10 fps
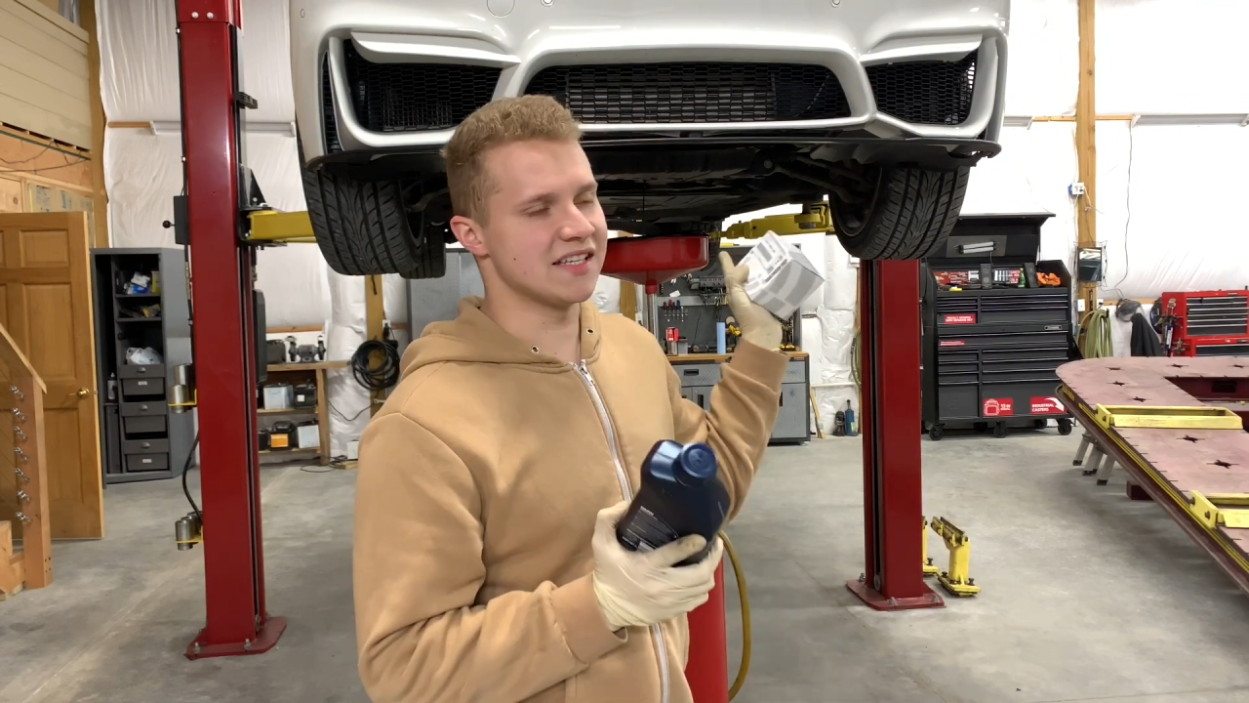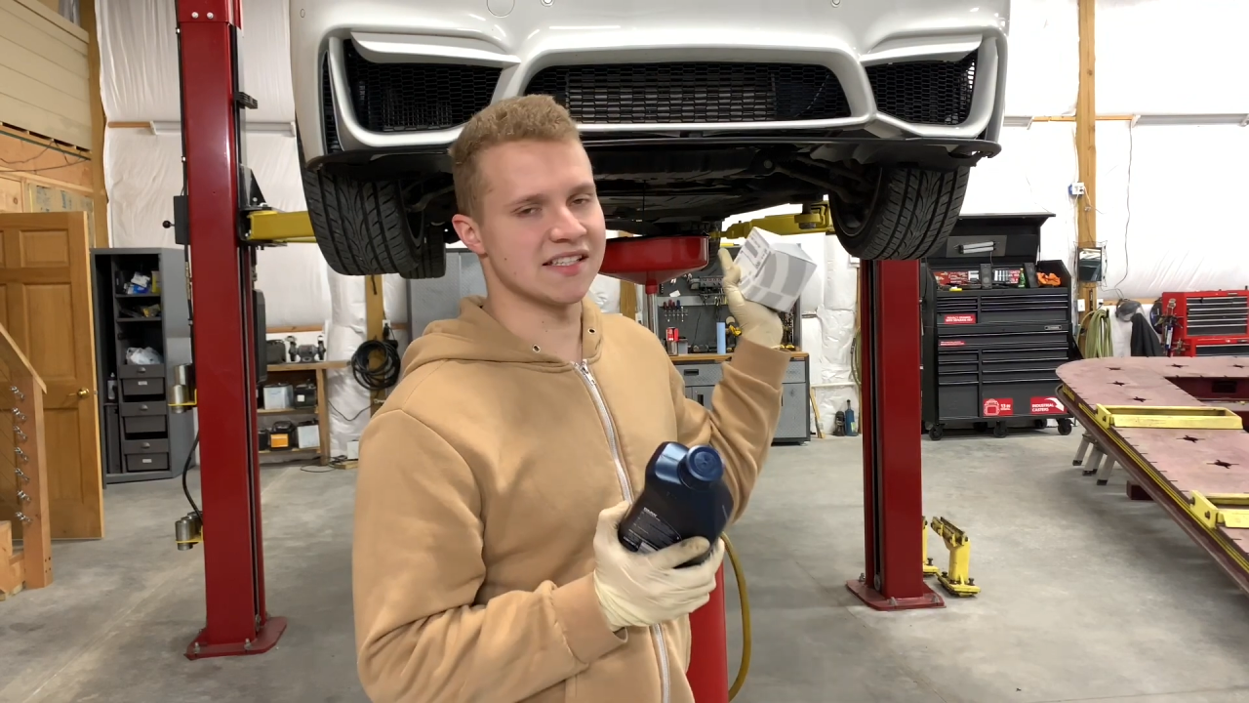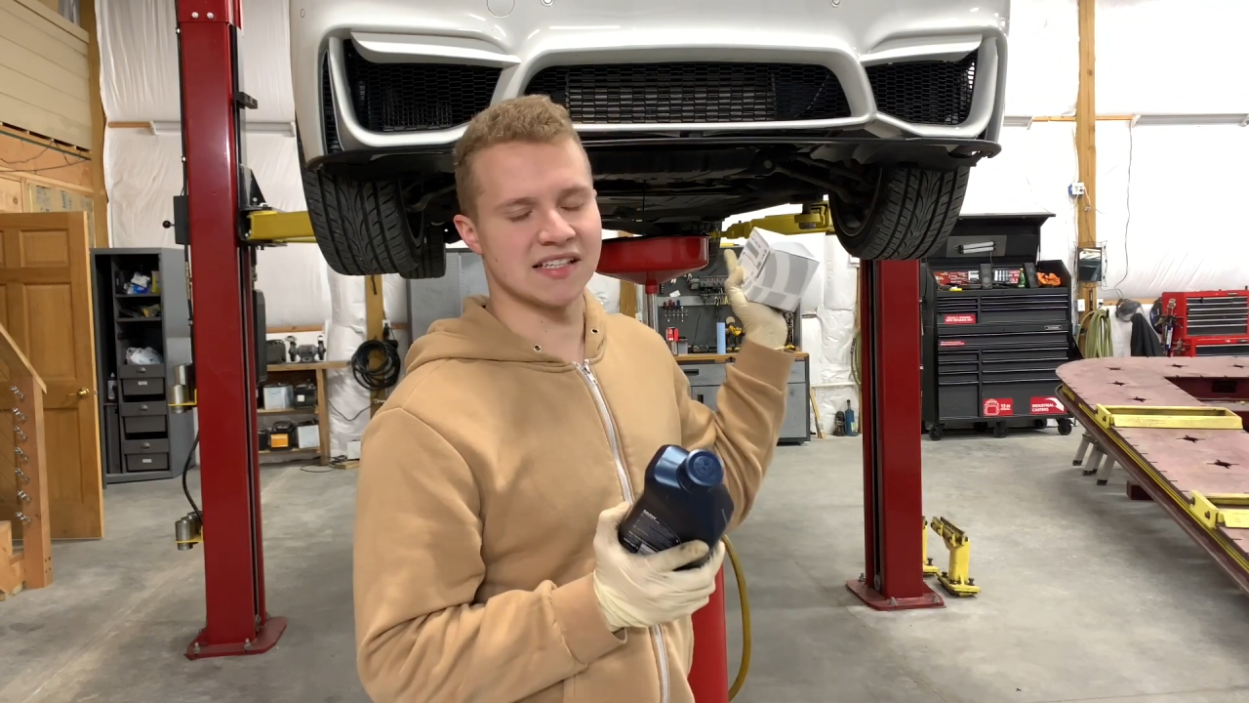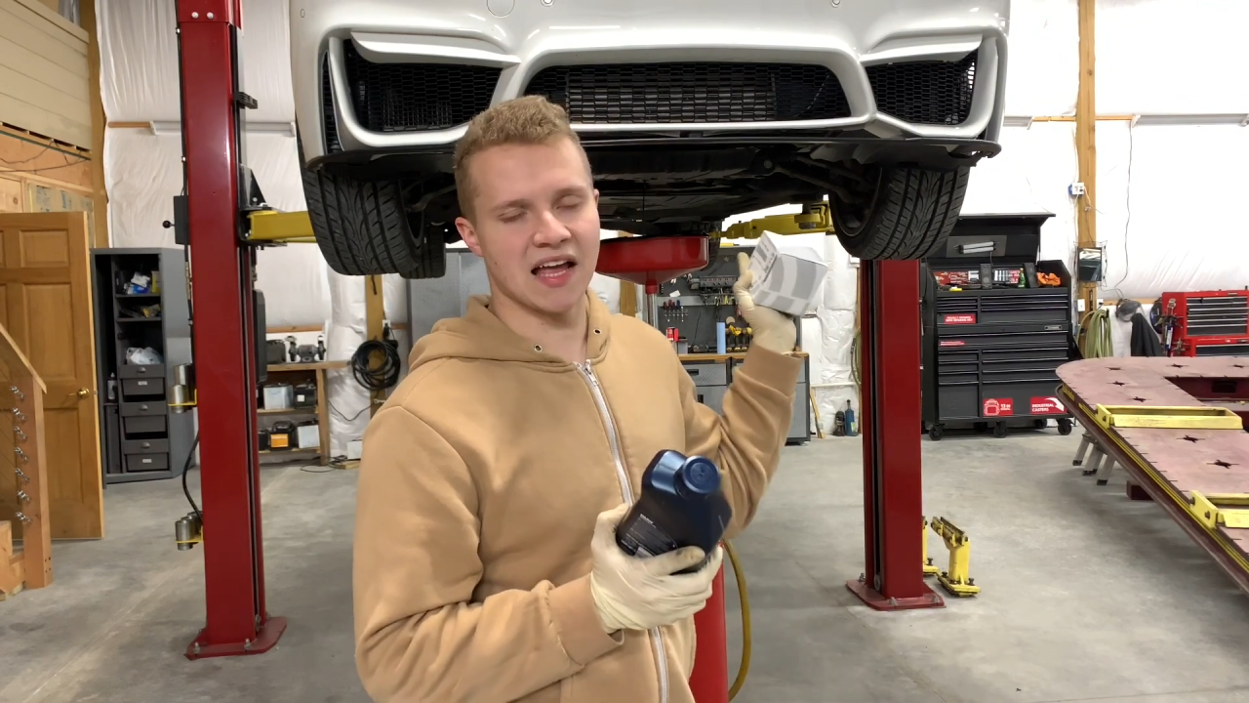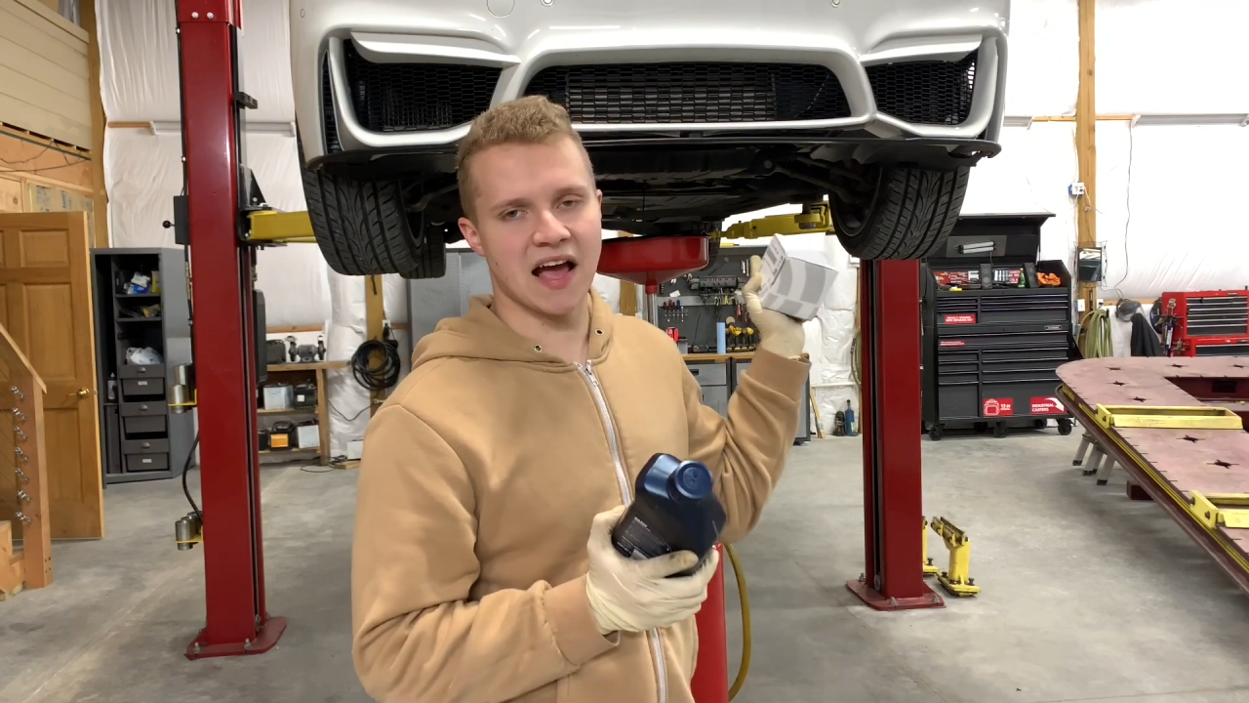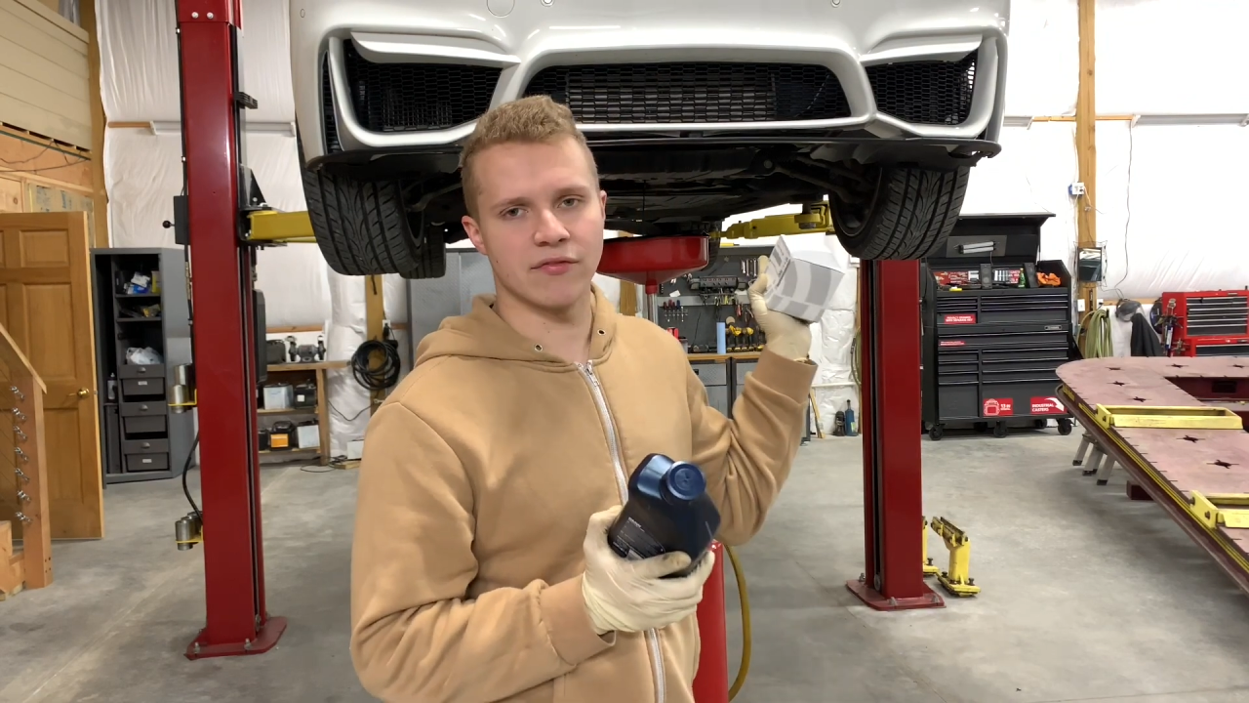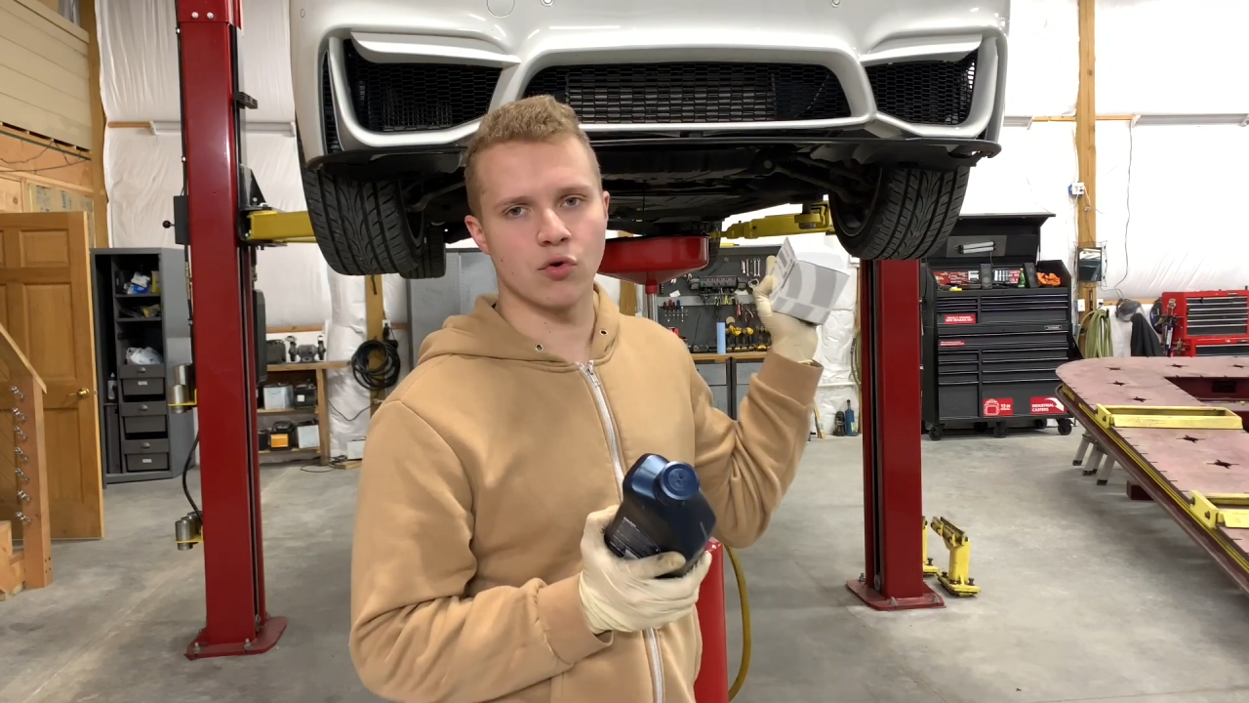6.5